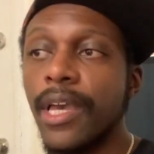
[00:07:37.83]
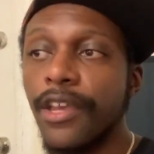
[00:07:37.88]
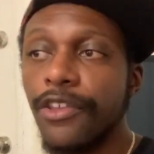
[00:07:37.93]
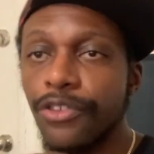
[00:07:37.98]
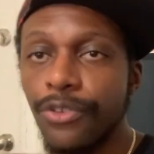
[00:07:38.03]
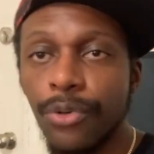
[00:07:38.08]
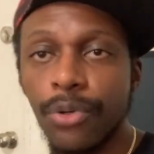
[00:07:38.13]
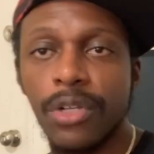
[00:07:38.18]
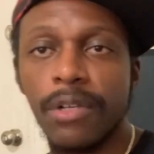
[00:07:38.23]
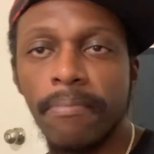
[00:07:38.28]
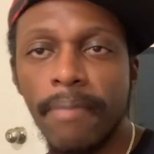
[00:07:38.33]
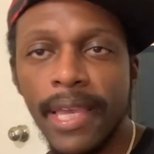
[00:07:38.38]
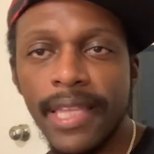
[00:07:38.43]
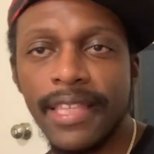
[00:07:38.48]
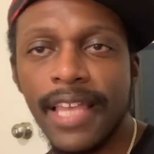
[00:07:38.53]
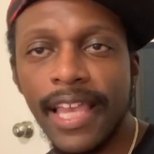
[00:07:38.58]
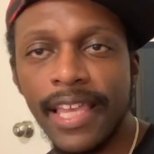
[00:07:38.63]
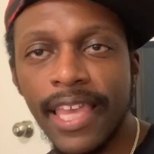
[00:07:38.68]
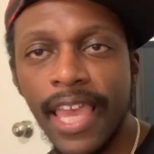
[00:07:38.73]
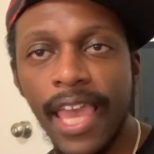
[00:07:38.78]
you could make
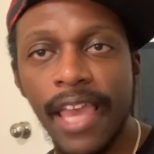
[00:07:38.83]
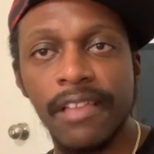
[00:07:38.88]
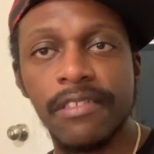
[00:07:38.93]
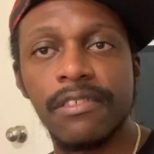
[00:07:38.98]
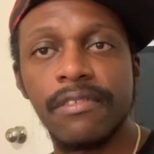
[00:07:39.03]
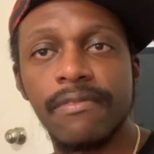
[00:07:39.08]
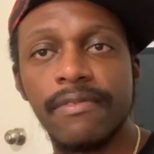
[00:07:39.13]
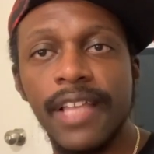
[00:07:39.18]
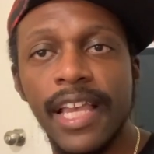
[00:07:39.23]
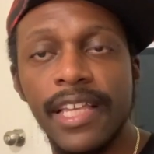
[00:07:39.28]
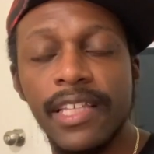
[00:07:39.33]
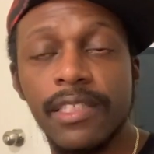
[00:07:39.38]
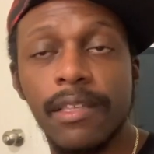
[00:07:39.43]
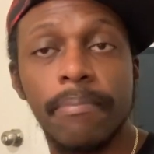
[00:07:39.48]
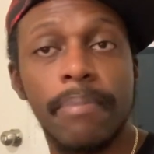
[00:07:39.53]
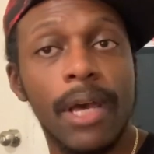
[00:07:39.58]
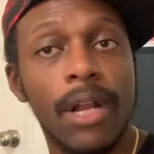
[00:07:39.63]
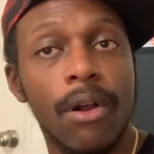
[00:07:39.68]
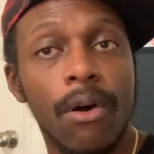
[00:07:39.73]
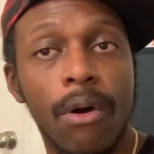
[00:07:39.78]
that case that he's a
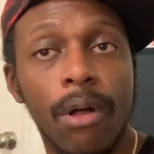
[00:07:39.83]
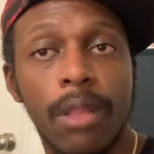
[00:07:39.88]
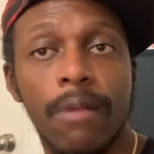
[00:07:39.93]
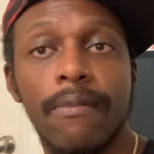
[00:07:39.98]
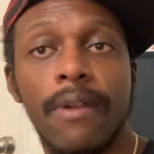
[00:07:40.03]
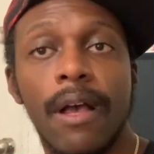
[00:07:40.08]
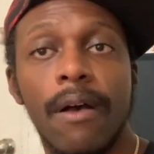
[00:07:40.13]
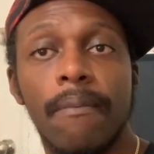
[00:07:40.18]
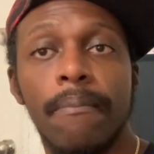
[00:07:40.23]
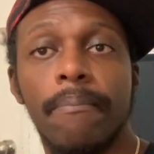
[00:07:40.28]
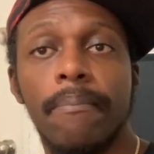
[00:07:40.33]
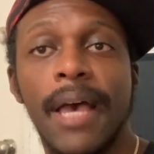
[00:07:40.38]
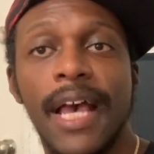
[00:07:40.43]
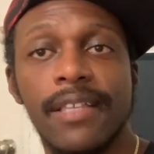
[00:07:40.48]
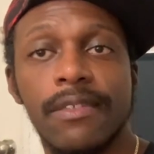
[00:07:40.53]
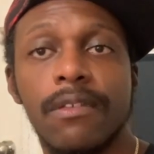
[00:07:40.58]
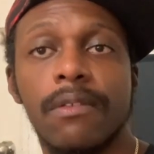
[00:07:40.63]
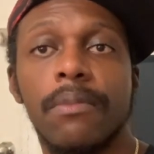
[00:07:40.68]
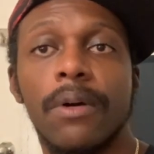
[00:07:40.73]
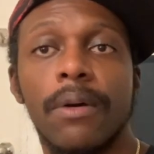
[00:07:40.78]
better all-around
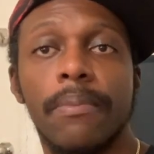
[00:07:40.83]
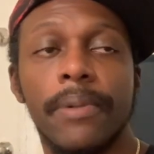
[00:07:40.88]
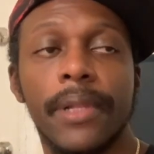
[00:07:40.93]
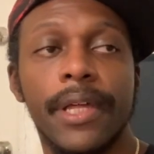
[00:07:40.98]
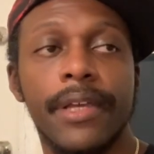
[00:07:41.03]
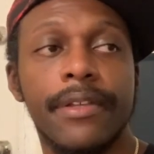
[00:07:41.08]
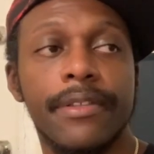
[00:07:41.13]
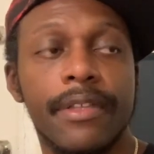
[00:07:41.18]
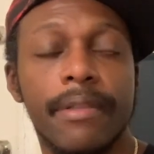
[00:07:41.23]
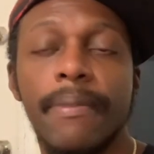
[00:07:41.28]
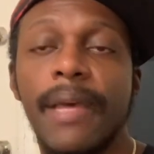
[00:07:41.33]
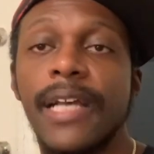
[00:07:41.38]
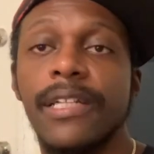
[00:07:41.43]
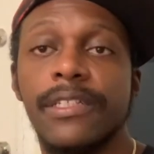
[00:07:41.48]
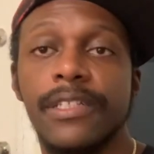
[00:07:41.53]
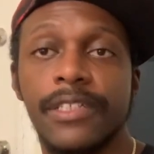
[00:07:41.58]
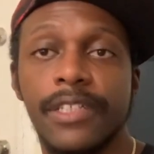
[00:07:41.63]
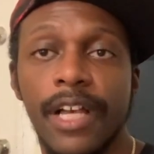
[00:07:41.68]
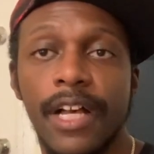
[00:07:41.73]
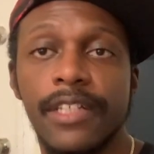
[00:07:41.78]
basketball player than
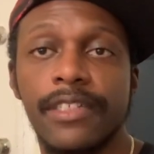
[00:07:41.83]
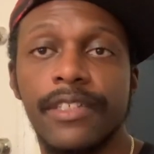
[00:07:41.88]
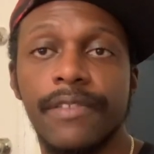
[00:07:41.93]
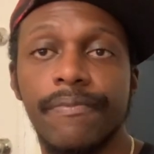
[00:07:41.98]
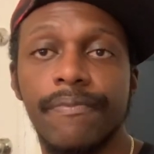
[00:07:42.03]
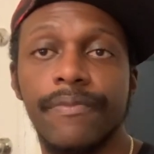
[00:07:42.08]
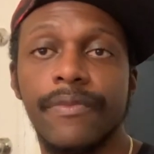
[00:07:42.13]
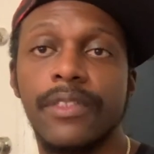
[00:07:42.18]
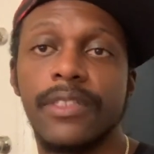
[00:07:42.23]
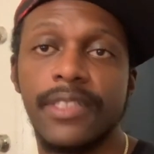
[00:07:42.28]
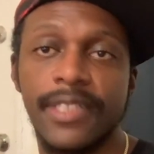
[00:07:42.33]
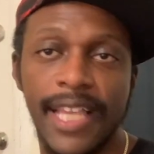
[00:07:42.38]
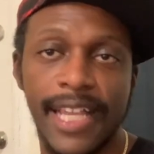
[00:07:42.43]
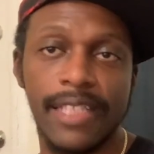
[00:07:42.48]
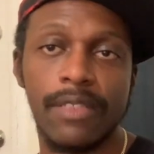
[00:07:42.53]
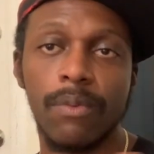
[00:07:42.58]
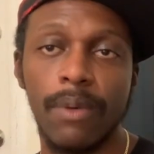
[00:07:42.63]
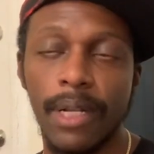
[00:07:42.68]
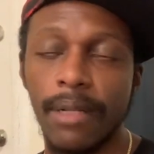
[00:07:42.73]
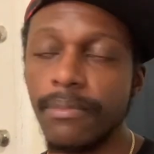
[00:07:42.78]
Magic Johnson.
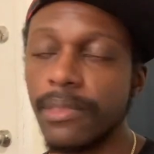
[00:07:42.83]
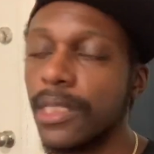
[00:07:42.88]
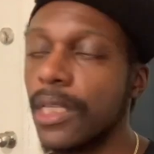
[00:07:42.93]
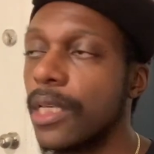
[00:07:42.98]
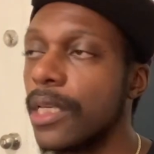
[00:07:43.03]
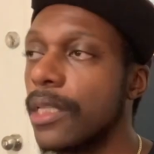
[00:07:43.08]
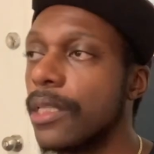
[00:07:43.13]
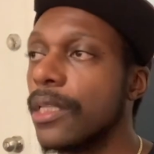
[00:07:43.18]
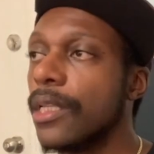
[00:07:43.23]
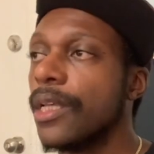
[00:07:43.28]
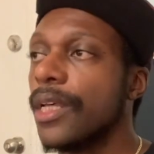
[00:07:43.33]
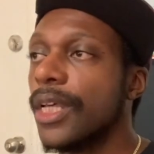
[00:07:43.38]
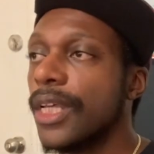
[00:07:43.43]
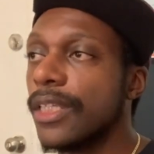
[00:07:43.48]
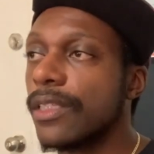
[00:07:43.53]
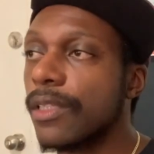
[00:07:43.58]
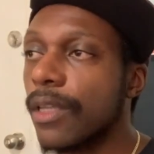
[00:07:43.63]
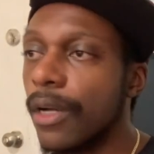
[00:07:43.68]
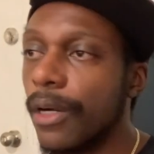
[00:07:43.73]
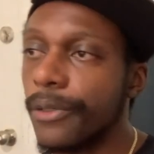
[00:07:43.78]
That's what I'm saying.
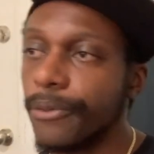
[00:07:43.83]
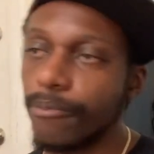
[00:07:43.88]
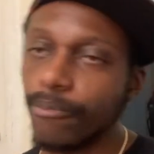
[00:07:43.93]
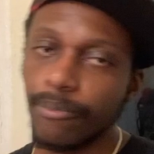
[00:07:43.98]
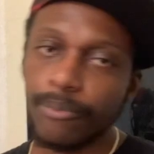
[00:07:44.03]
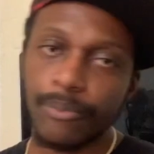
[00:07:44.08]
So,